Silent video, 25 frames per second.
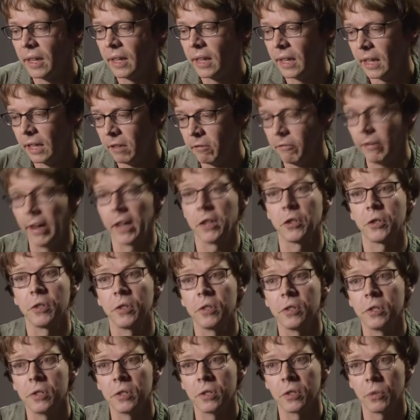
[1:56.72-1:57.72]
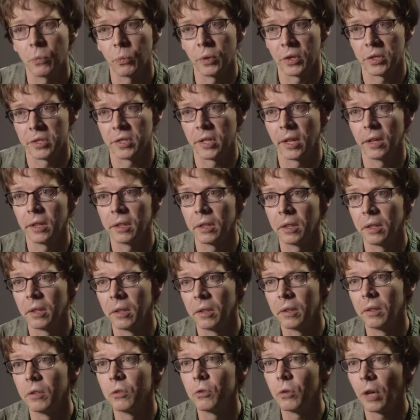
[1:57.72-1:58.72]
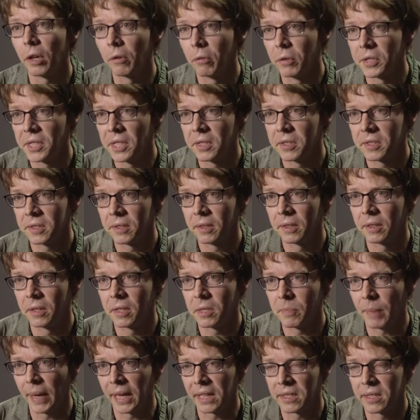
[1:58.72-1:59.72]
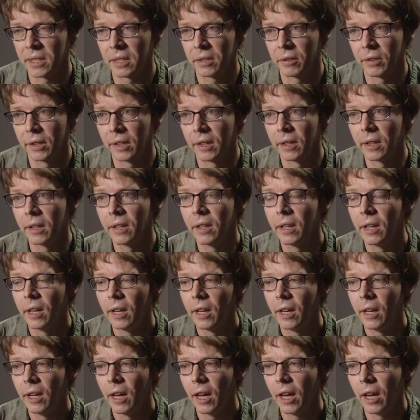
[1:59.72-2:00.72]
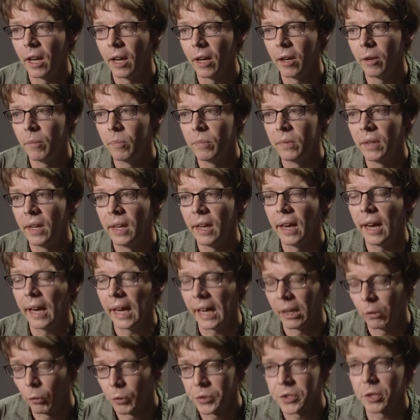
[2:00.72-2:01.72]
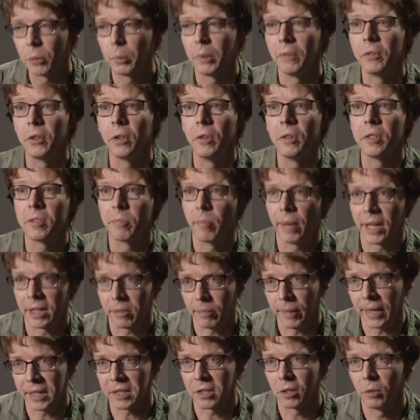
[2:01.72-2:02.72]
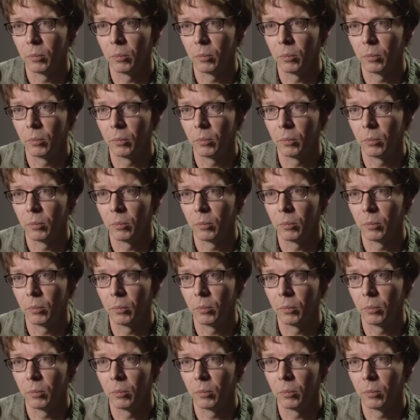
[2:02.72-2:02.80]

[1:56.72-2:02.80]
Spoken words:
infections with certain drug-resistant bacteria. And also we've used mathematical